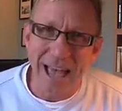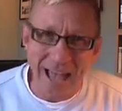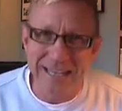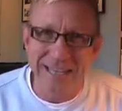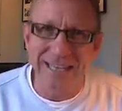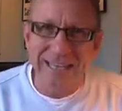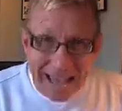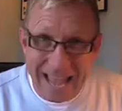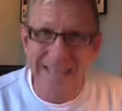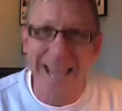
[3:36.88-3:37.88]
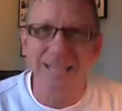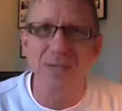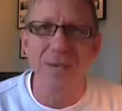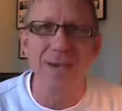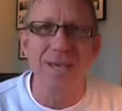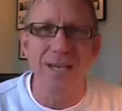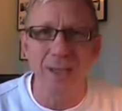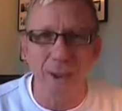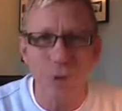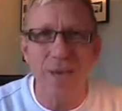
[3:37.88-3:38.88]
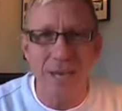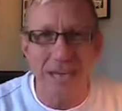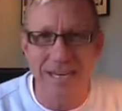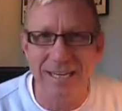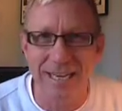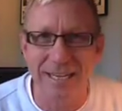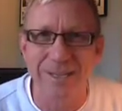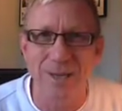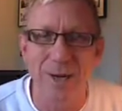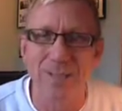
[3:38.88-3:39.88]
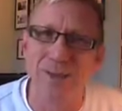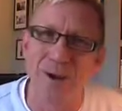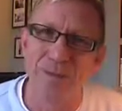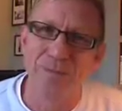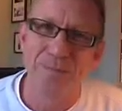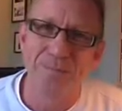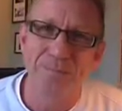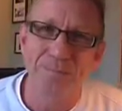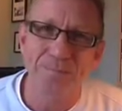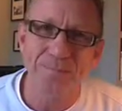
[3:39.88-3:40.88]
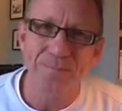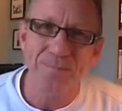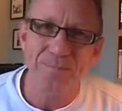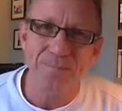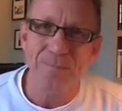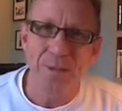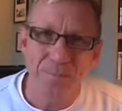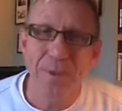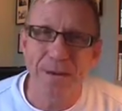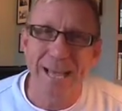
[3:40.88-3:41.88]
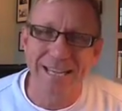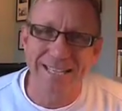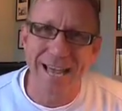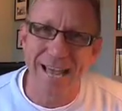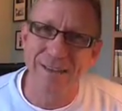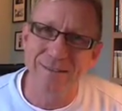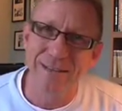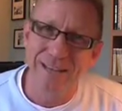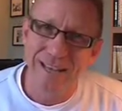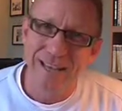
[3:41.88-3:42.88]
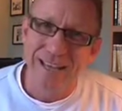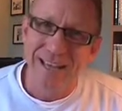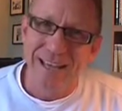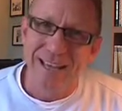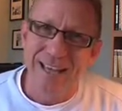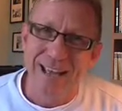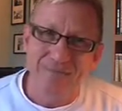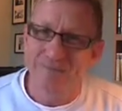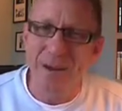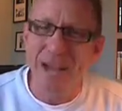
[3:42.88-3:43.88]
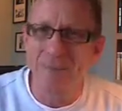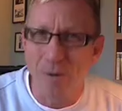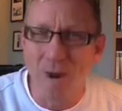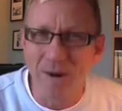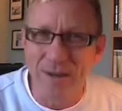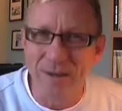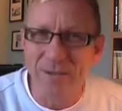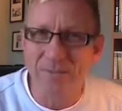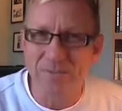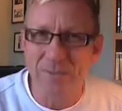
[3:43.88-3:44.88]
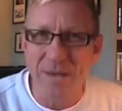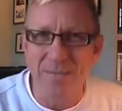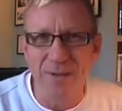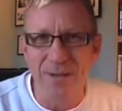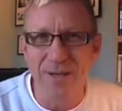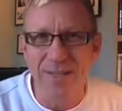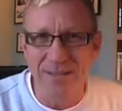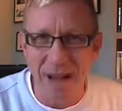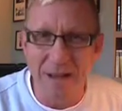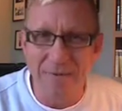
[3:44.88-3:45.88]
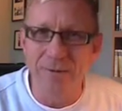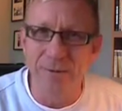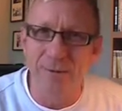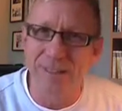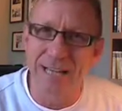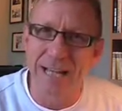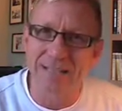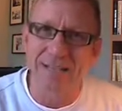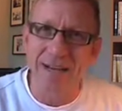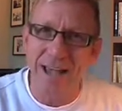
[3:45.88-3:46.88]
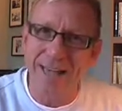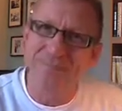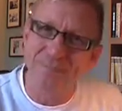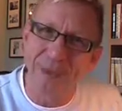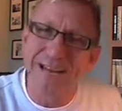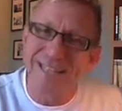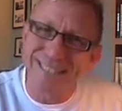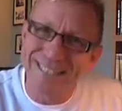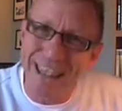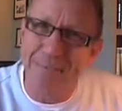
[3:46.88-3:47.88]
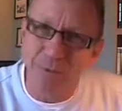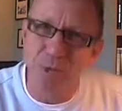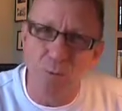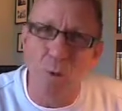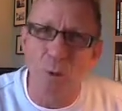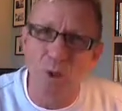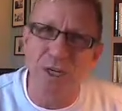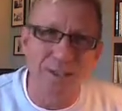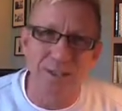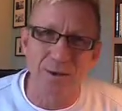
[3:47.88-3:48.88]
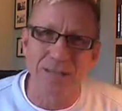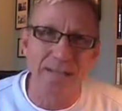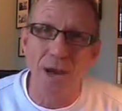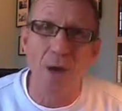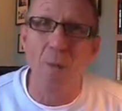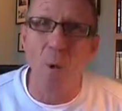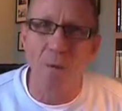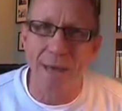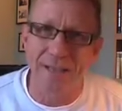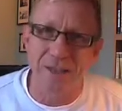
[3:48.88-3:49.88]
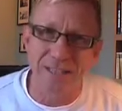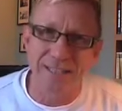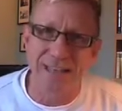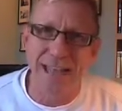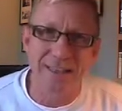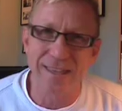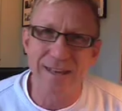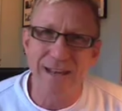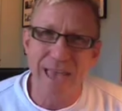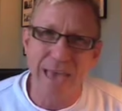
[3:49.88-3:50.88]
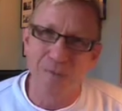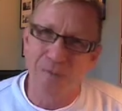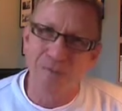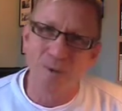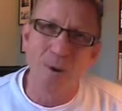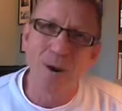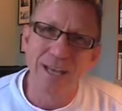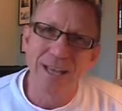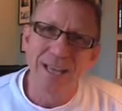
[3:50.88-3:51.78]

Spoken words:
And yet that's me looking at it in terms of people getting saved. But every one of those people that I've influenced in the last year have made a step toward Jesus Christ. They know more about Jesus now than ever before.